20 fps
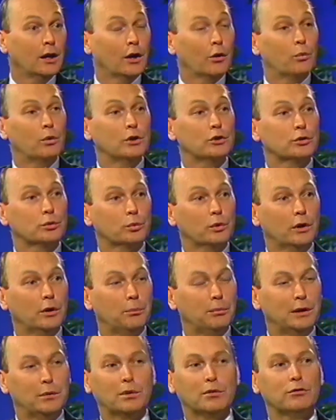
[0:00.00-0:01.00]
which will
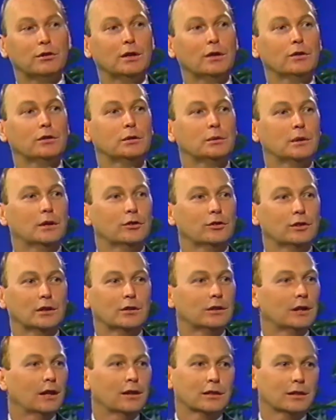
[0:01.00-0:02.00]
be revealed to us as
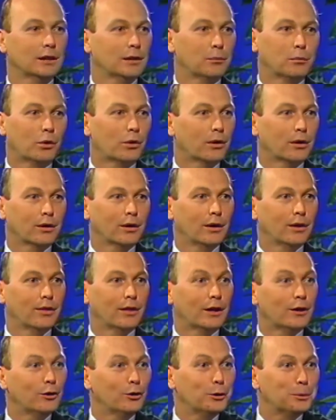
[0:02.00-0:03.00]
nothing more
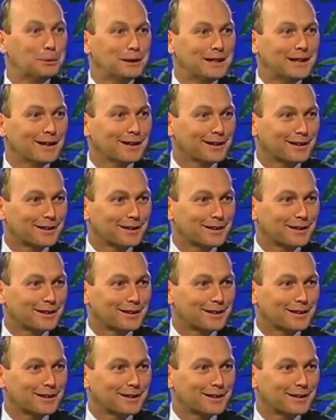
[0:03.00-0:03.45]
than a new beginning.